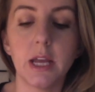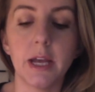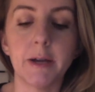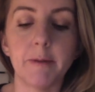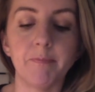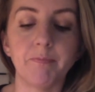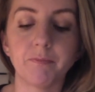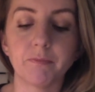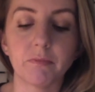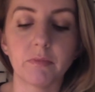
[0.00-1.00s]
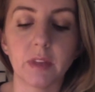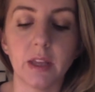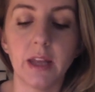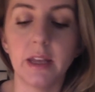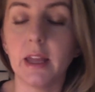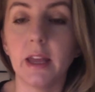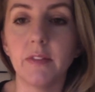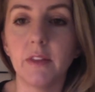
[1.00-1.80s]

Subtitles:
And again,